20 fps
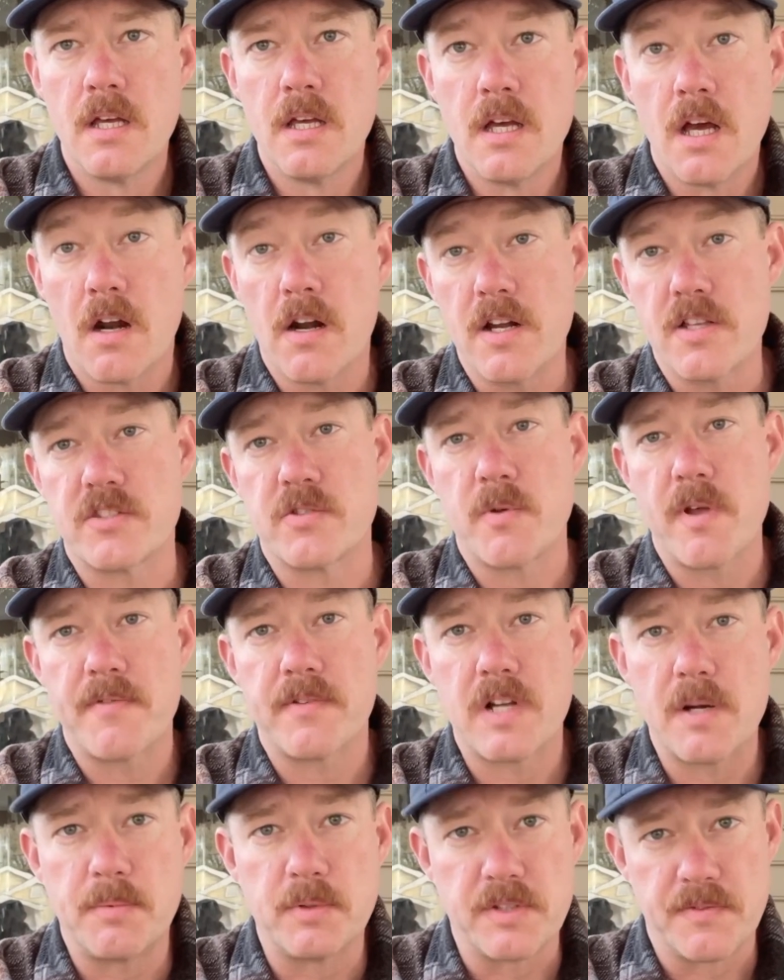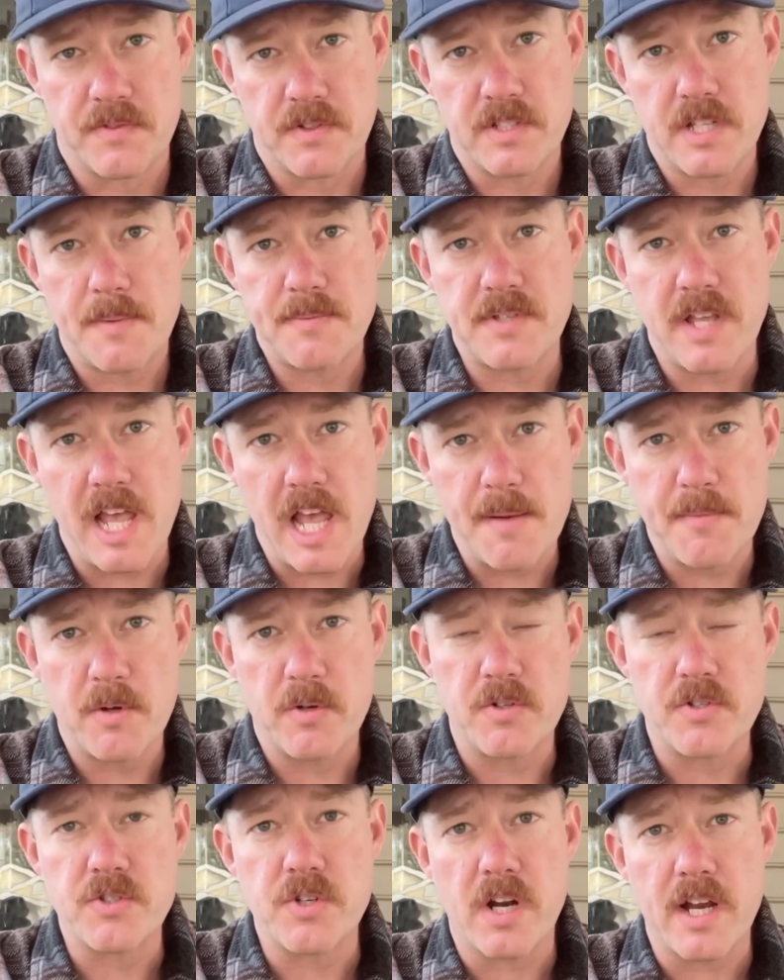Alright, so we have a couple different types of ammo to
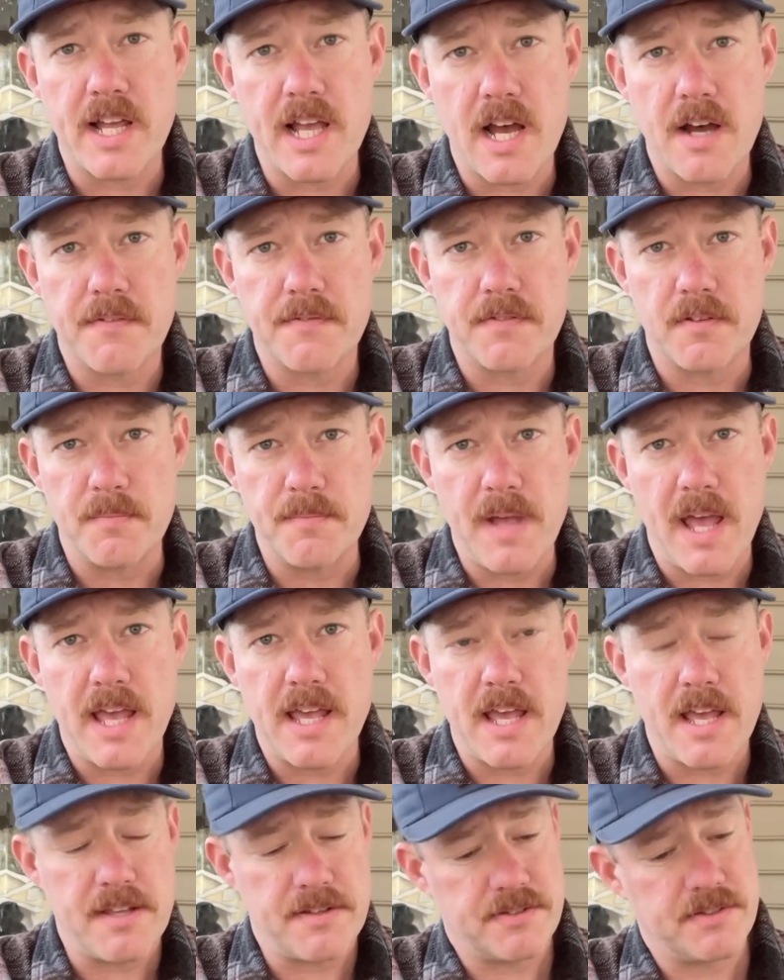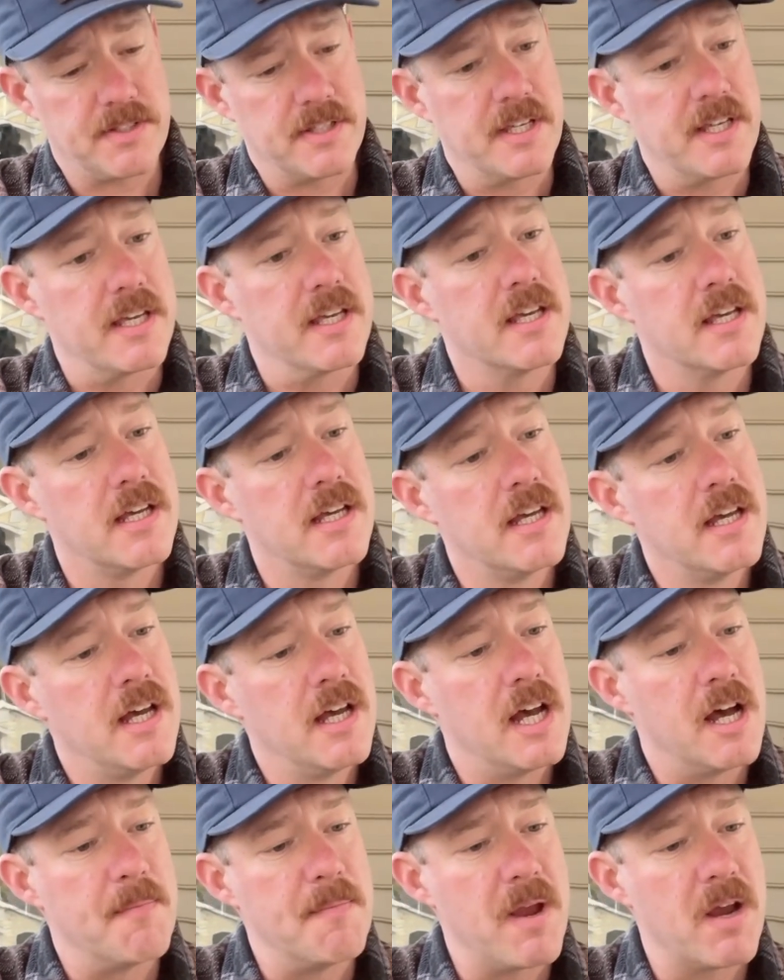try out from AAC,
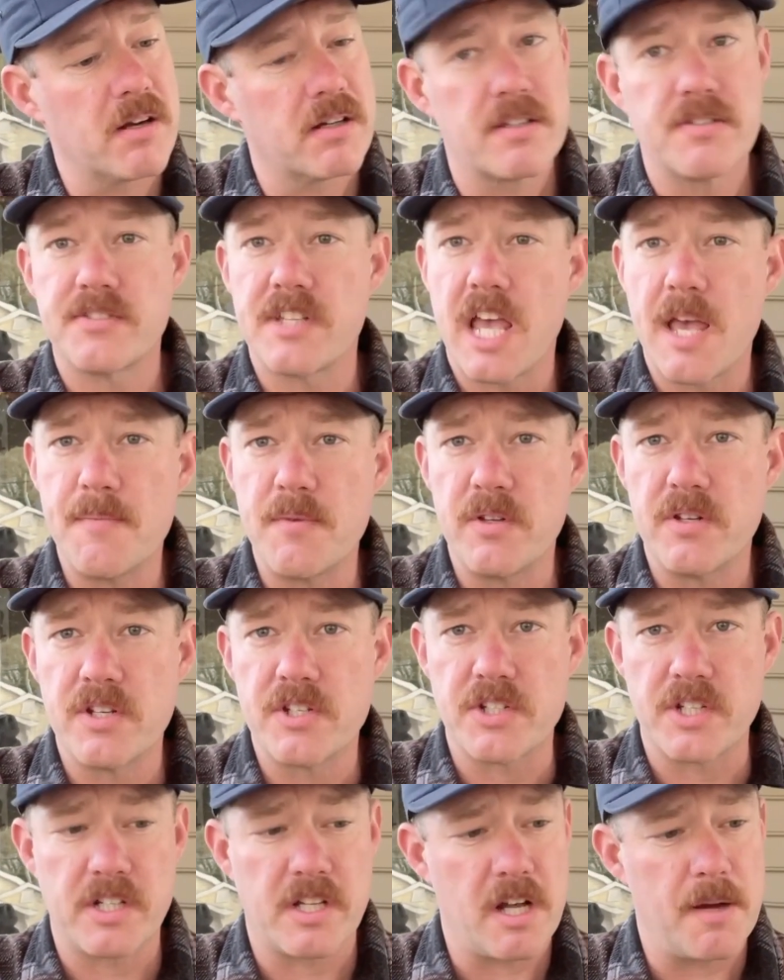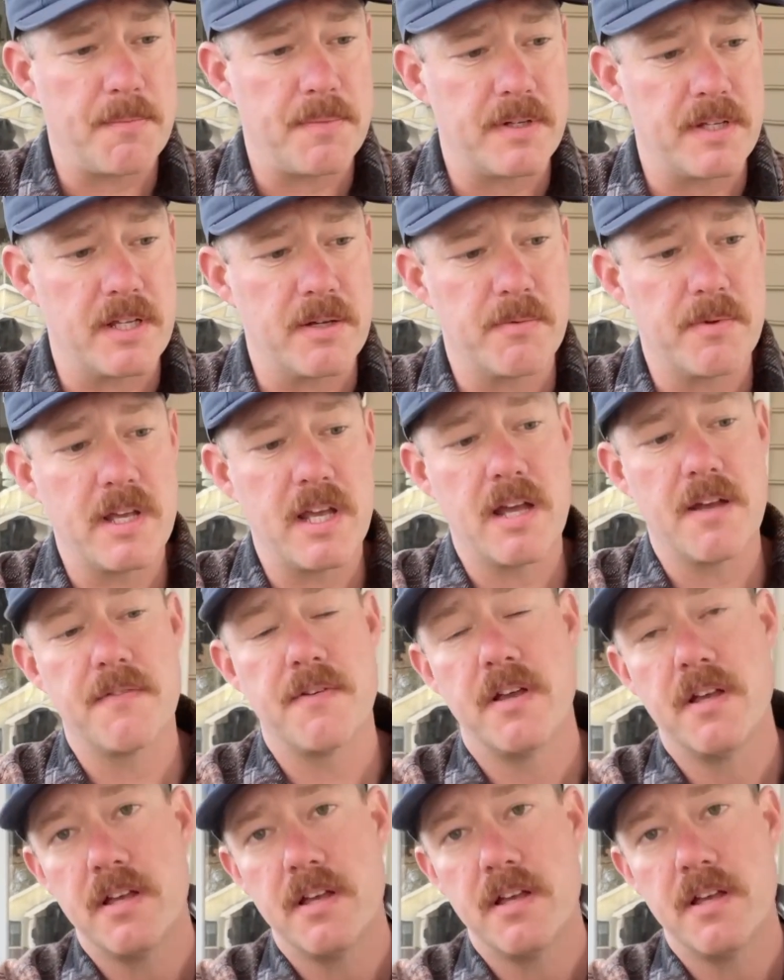America's Ammunition Company. We have